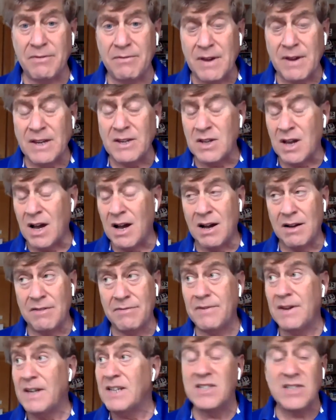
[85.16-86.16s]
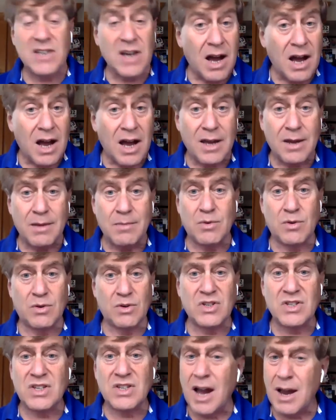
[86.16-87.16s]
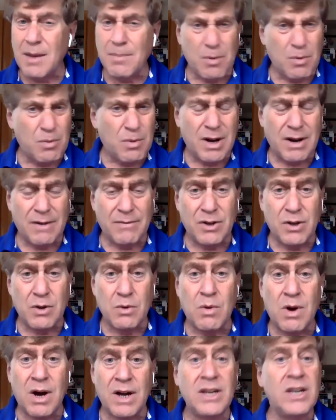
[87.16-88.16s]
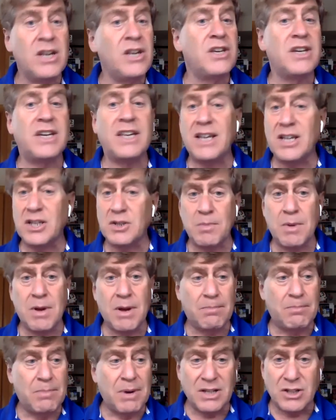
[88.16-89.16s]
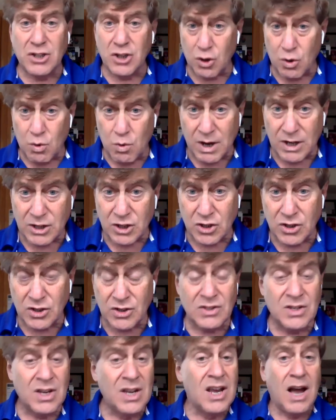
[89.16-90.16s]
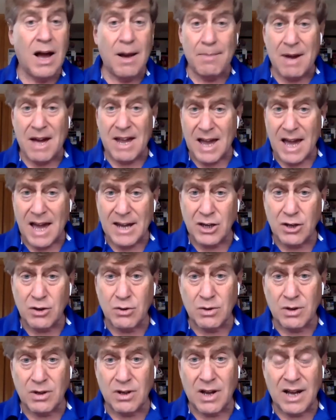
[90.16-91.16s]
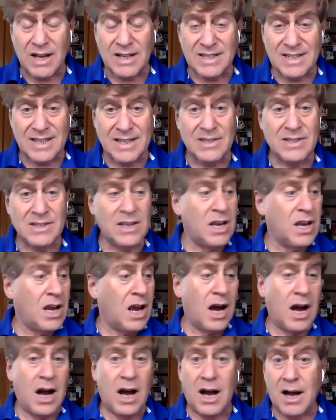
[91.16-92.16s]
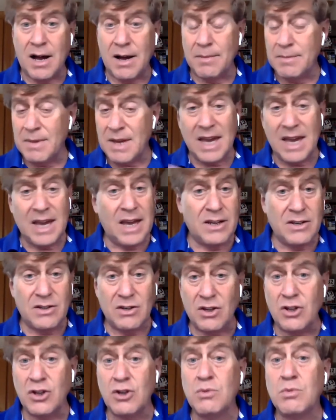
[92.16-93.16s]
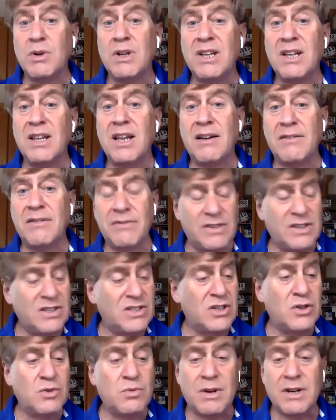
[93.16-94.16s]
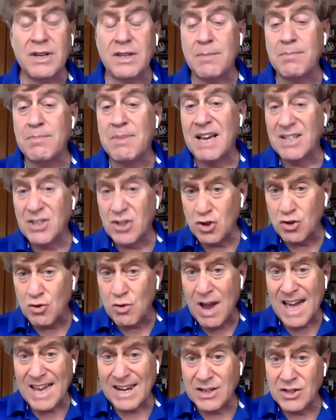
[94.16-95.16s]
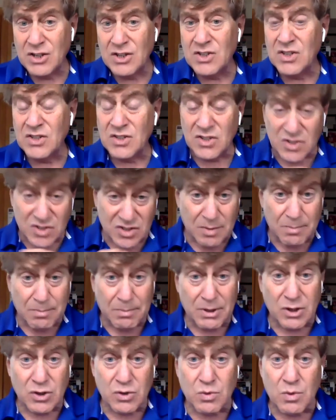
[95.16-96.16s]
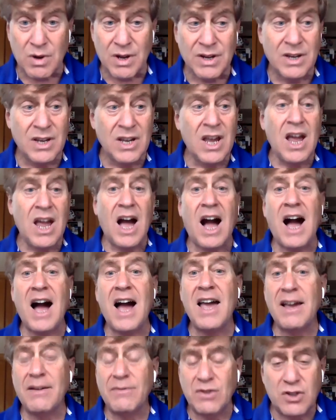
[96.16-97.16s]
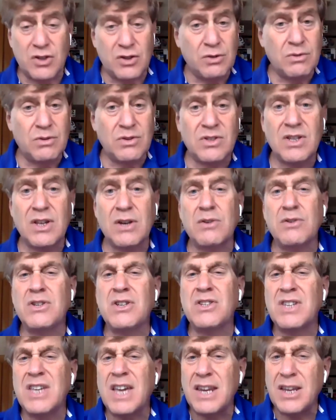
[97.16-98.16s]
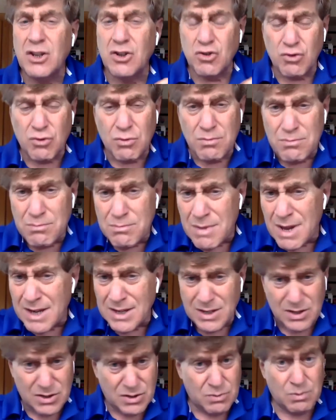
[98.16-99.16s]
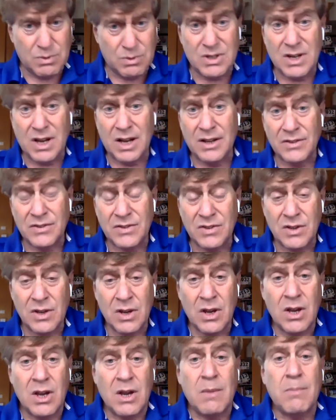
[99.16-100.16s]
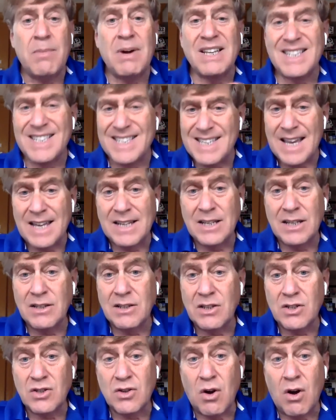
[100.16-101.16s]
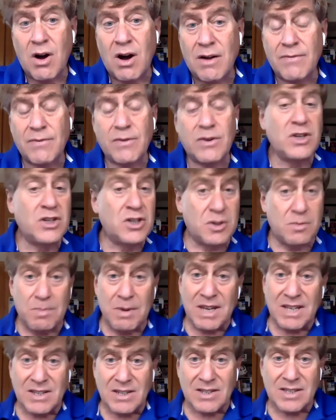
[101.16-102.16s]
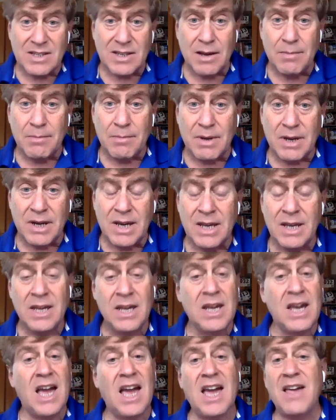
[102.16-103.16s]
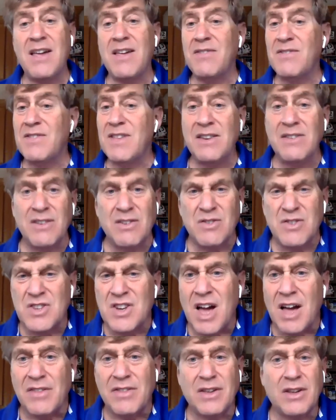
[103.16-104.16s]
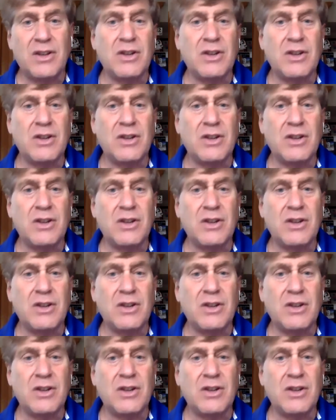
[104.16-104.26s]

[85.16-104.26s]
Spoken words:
FaceTime or Skype or whatever you want. You can ask me a bunch of questions about how to utilize this. And you will love, this is one of the best strategies, the simplest one. I have students that are just getting tremendous results by sending this offer. You speak to somebody and then there's nothing.